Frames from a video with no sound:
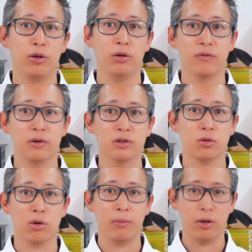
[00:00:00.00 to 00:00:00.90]

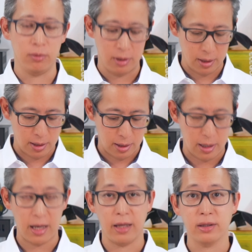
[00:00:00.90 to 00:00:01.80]
Universal Remote
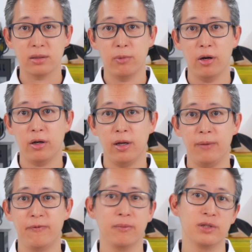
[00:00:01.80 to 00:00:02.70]
and Smart
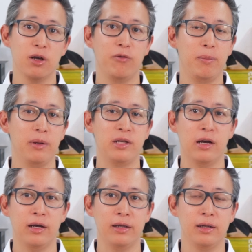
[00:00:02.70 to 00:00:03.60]
Hub from
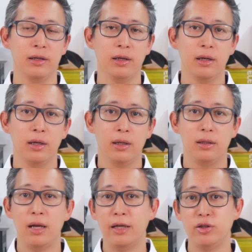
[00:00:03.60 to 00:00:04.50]
Sofabaton.
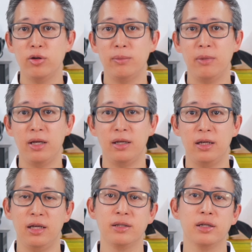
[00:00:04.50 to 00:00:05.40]
Now I do admit
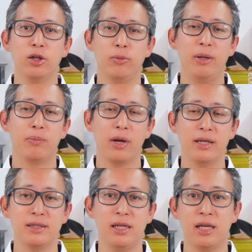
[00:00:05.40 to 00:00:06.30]
it is a little bit
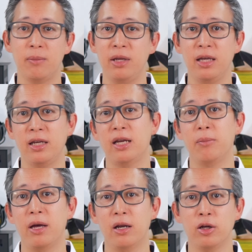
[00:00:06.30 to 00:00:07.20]
pricey, coming in at
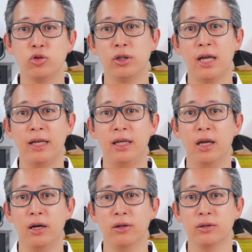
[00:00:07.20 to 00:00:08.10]
about
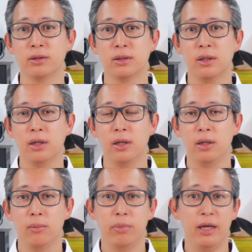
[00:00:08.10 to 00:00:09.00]
$190,
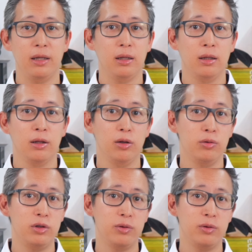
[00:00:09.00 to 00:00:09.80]
but you do